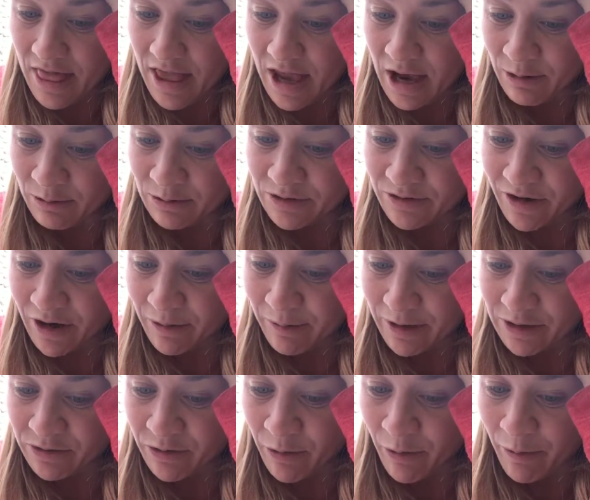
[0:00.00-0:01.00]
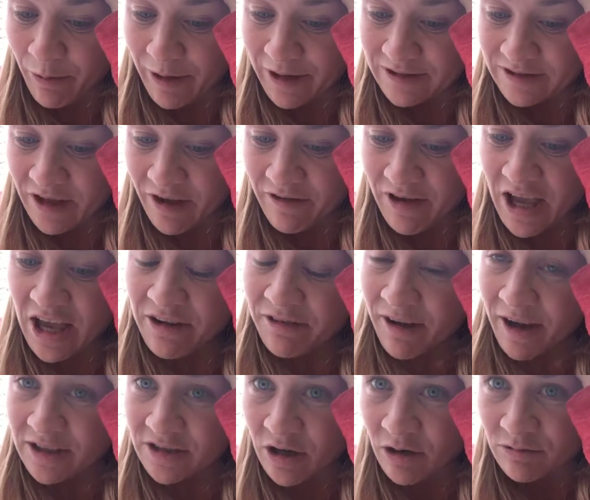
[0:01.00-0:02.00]
it was very much from a place of, if
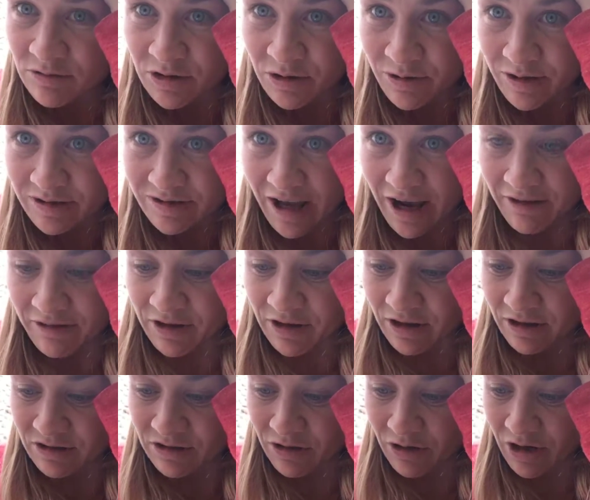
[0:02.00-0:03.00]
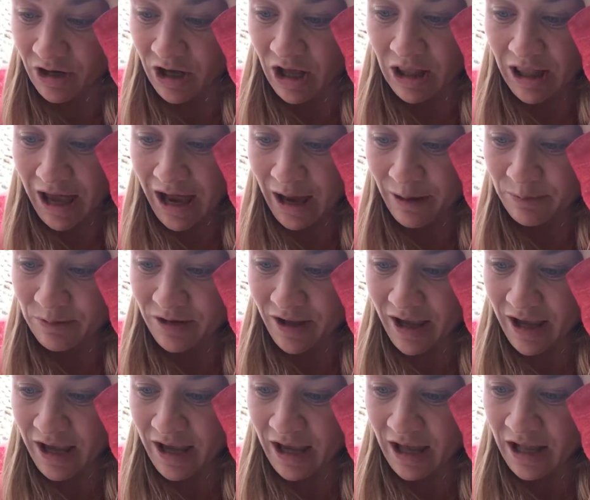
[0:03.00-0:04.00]
I don't do this, everything is going to collapse.
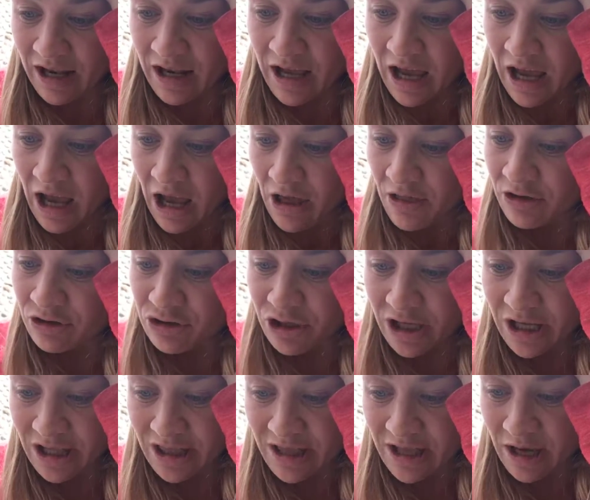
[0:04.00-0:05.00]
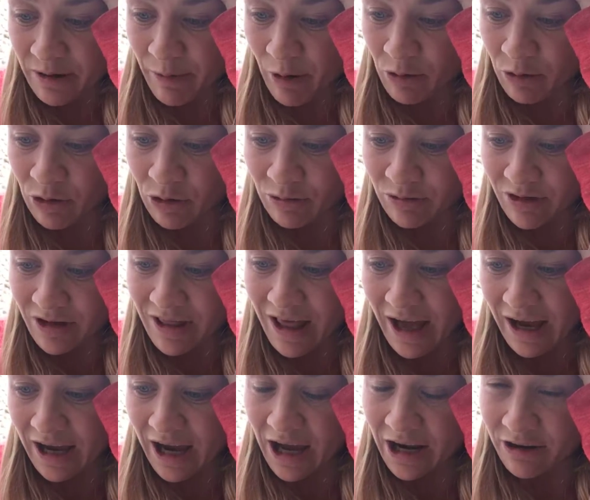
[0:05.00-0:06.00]
And the tricky thing about using
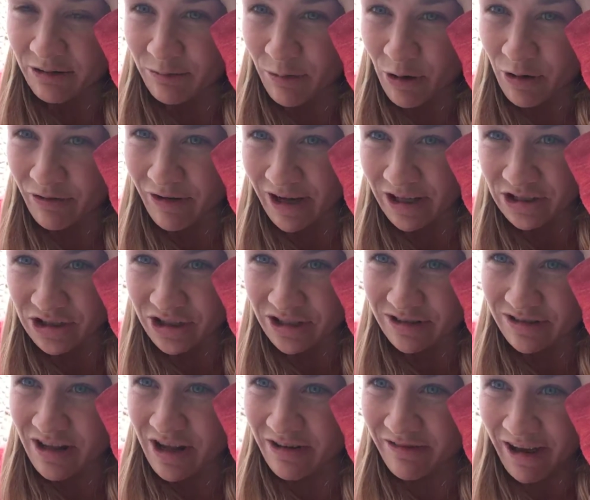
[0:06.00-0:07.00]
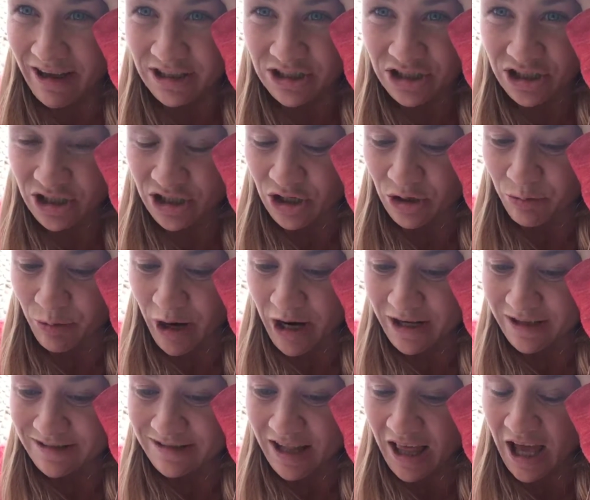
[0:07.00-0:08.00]
that kind of motivation is that eventually your
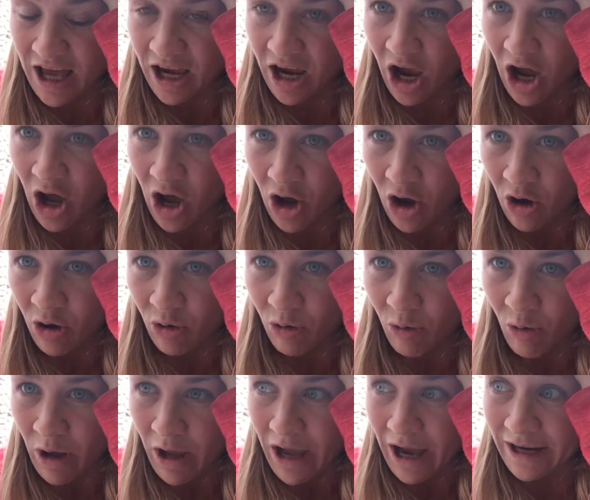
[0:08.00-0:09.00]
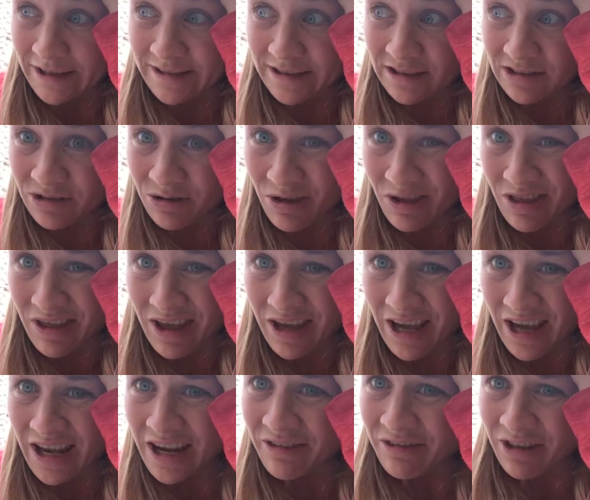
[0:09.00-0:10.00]
brain is like, oh, I didn't do the
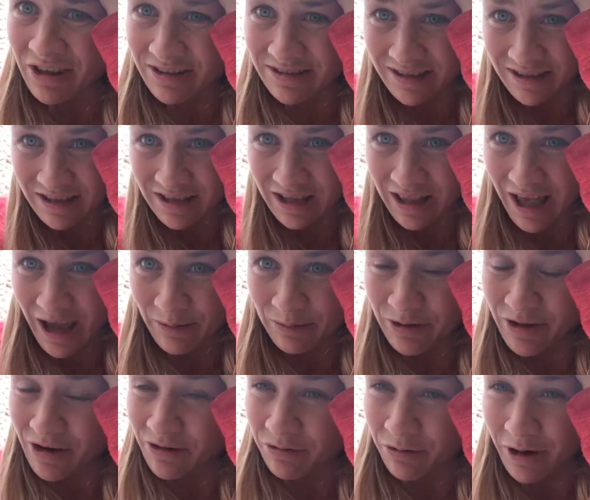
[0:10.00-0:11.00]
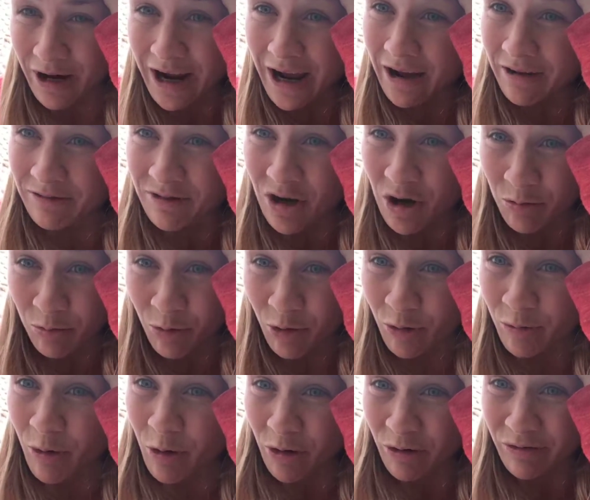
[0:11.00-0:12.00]
thing and everything didn't collapse, therefore I have no
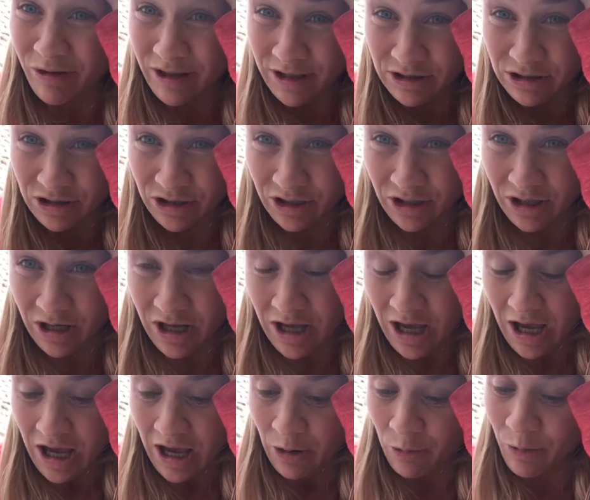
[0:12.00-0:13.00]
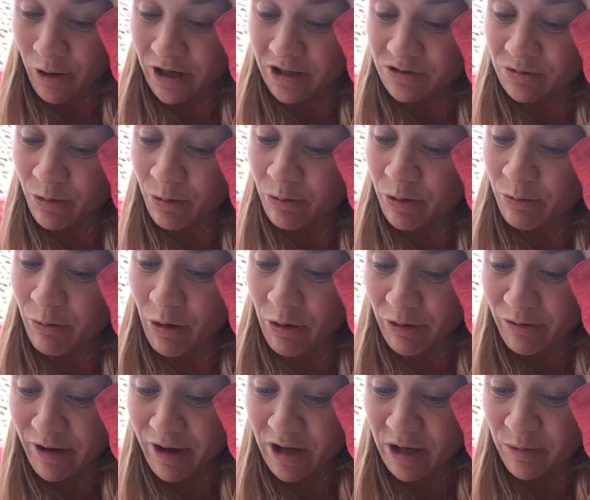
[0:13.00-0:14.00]
more motivation. Whereas when we're
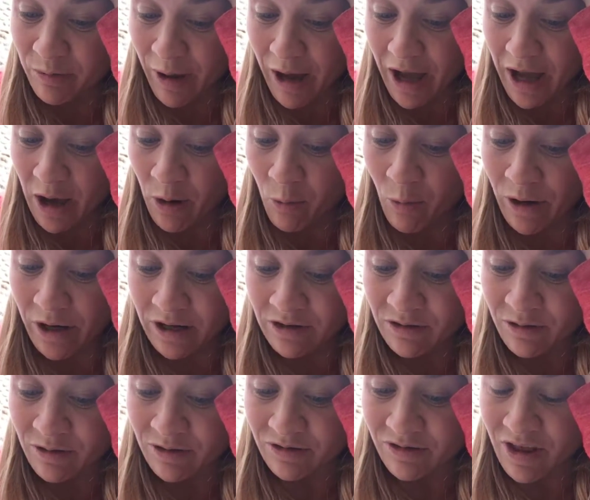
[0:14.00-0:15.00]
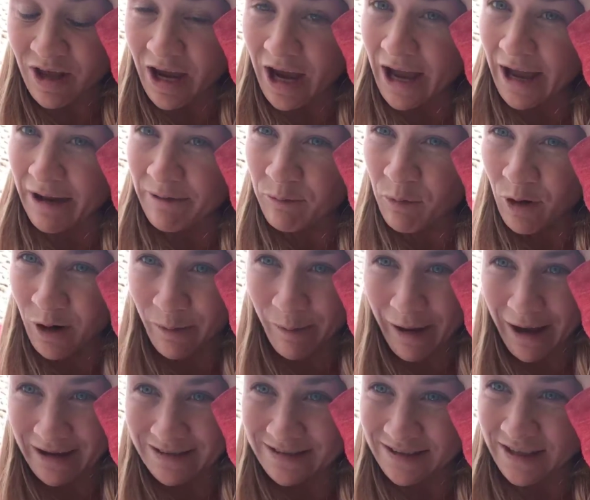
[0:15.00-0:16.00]
motivated by, when I do this thing, I have more
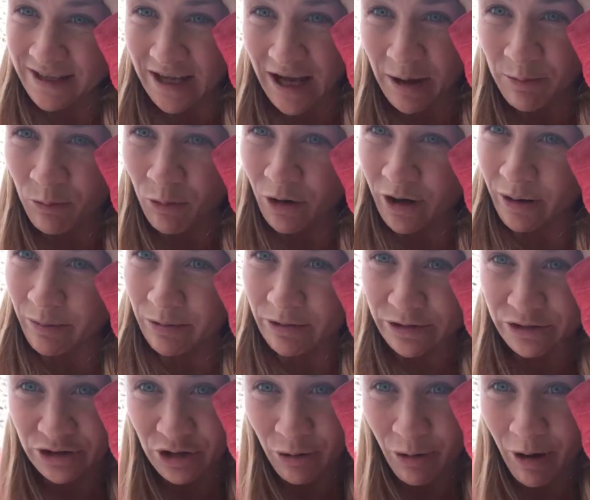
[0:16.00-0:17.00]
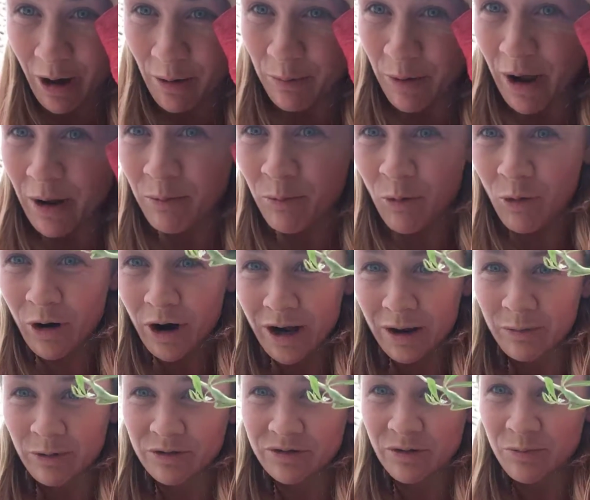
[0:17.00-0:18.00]
capacity, I'm more able to show up, I'm more
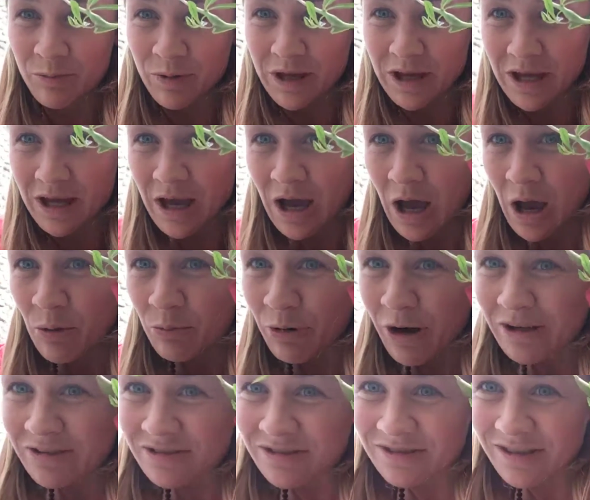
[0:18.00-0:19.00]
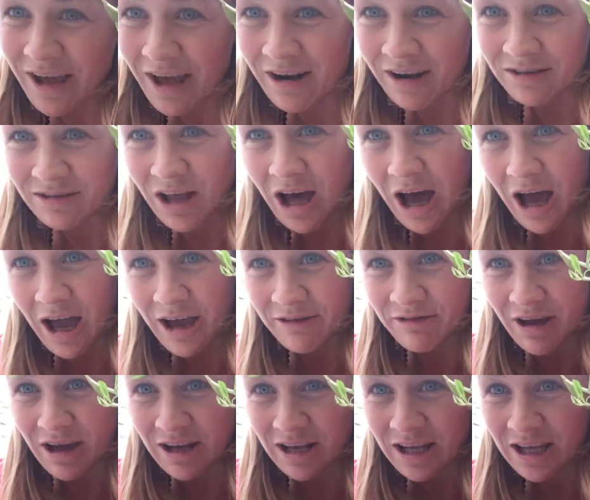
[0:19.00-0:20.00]
able to be present and alive
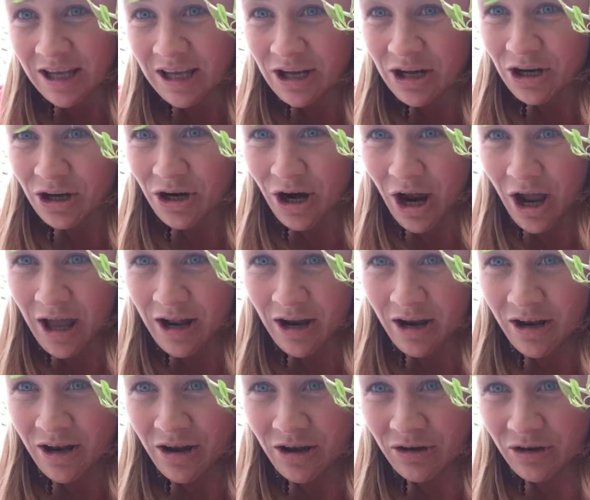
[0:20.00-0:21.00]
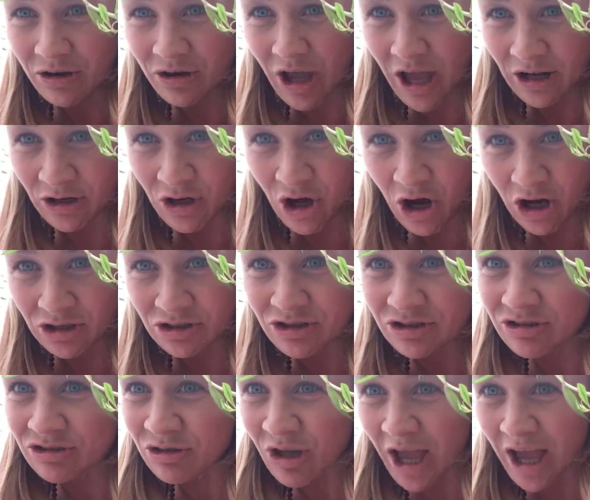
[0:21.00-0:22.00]
and here and
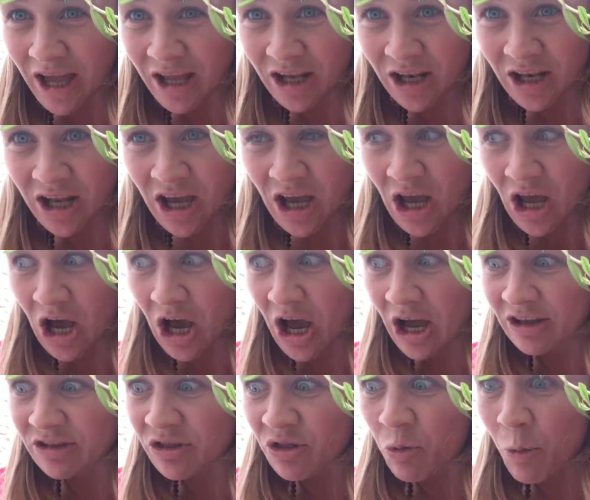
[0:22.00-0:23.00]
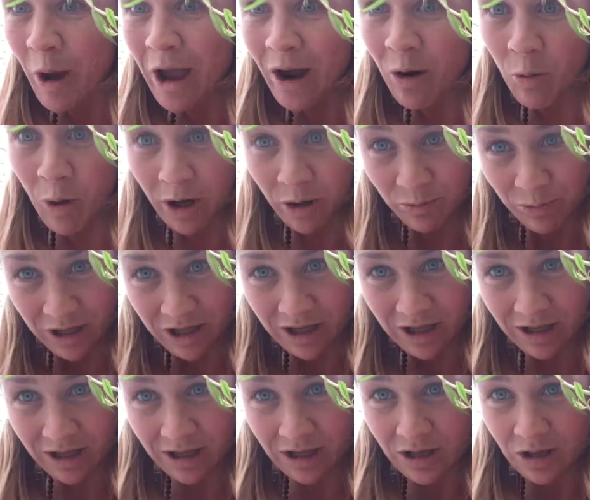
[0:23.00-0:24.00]
conscious and the way I want to
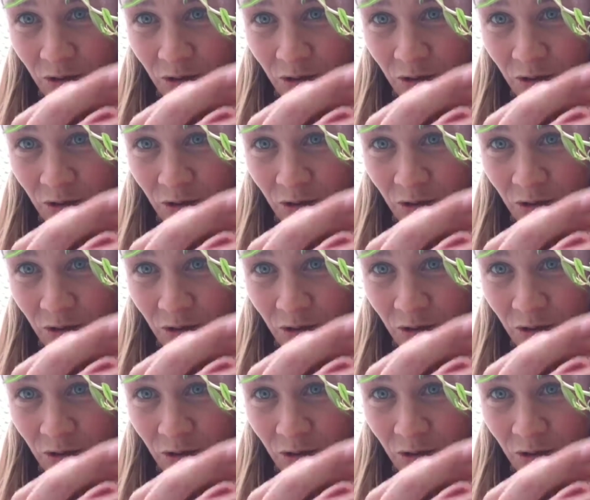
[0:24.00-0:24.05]
be